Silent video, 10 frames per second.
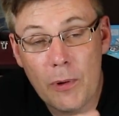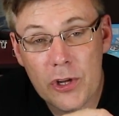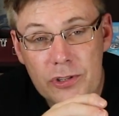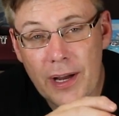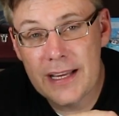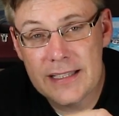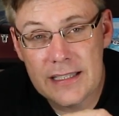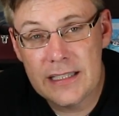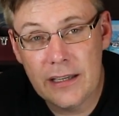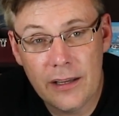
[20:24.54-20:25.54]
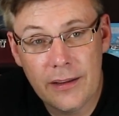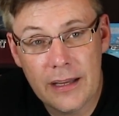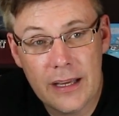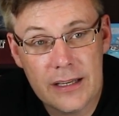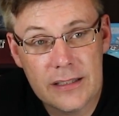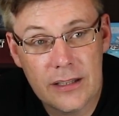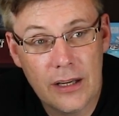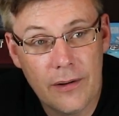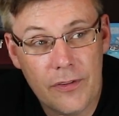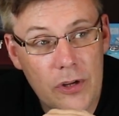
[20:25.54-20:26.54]
also has this deal that
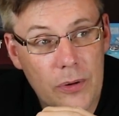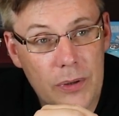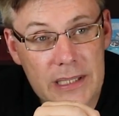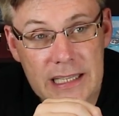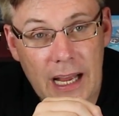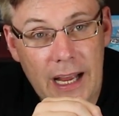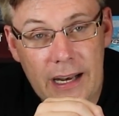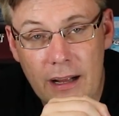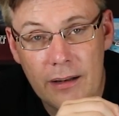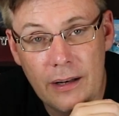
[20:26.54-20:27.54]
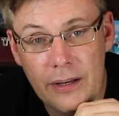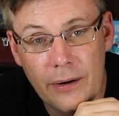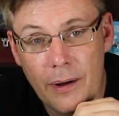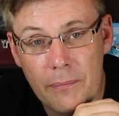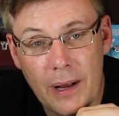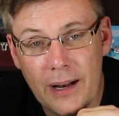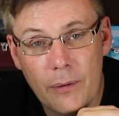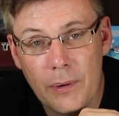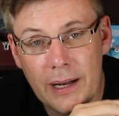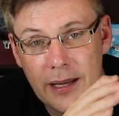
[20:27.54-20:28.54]
if you decide, you know, I
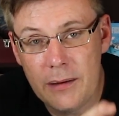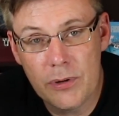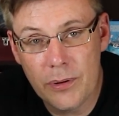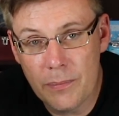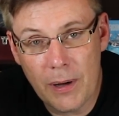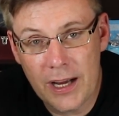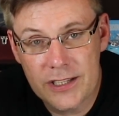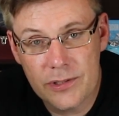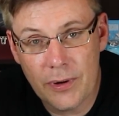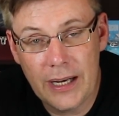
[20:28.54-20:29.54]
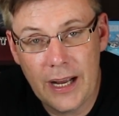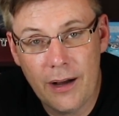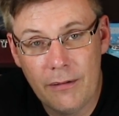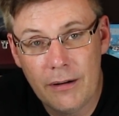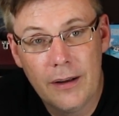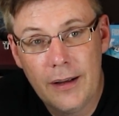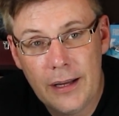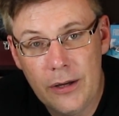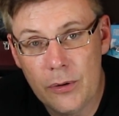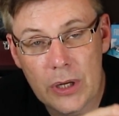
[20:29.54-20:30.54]
don't want to keep doing the boxes right now,
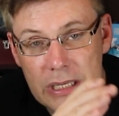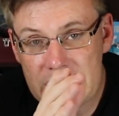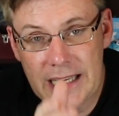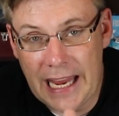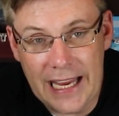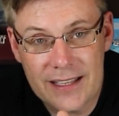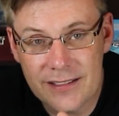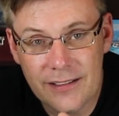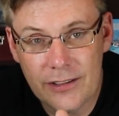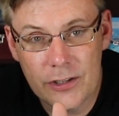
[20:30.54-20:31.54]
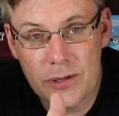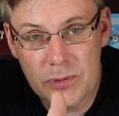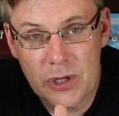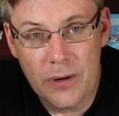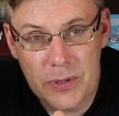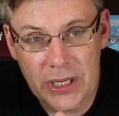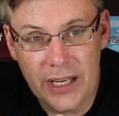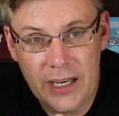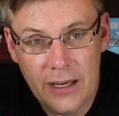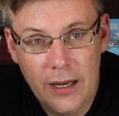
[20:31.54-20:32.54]
you can just cancel your
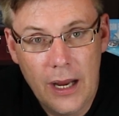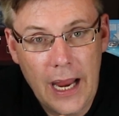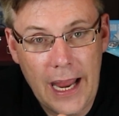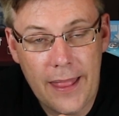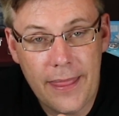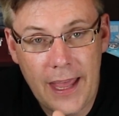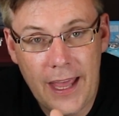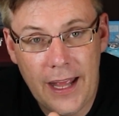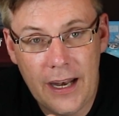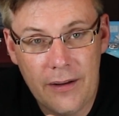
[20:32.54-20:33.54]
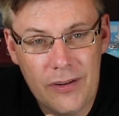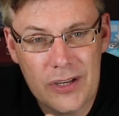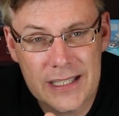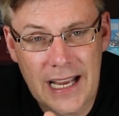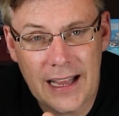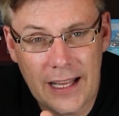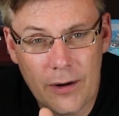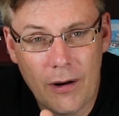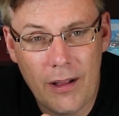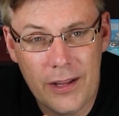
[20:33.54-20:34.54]
subscription. And then if you decide
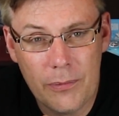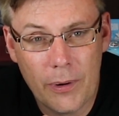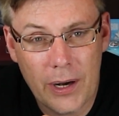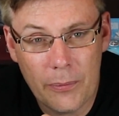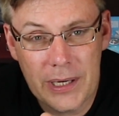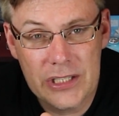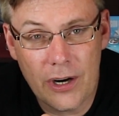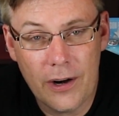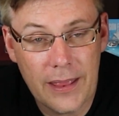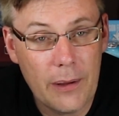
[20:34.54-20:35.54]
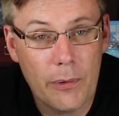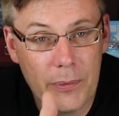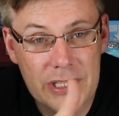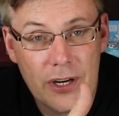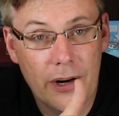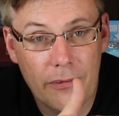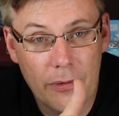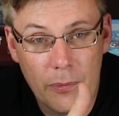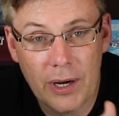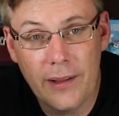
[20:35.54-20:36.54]
later on that you want to restart, they will restart it
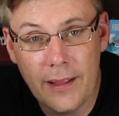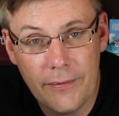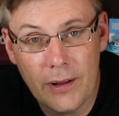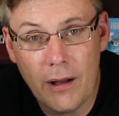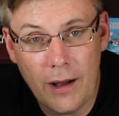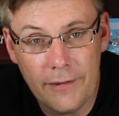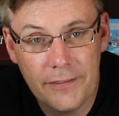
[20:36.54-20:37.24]
from where you left off.